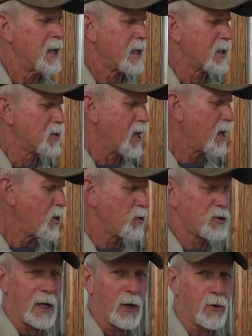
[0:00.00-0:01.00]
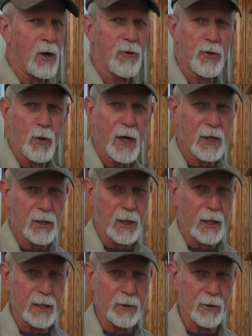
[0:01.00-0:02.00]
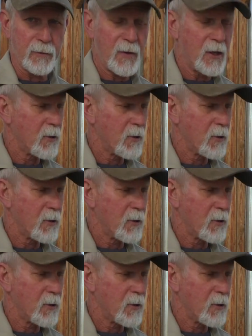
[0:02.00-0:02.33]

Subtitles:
is they use a growth regulator.